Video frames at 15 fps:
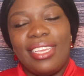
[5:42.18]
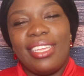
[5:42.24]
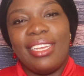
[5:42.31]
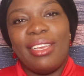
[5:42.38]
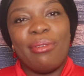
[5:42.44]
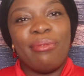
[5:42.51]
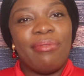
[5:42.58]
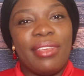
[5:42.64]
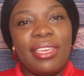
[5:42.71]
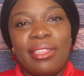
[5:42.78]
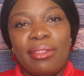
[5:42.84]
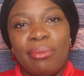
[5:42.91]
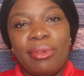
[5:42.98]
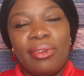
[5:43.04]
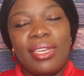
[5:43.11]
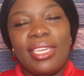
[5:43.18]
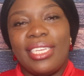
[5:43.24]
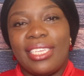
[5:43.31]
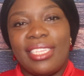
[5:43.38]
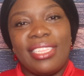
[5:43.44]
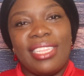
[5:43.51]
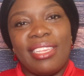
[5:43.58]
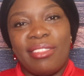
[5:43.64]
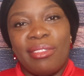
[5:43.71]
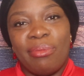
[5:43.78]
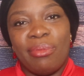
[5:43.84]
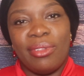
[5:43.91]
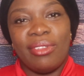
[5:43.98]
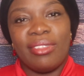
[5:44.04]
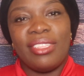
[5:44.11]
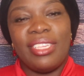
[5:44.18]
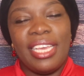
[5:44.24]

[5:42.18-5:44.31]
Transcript: and available and accessible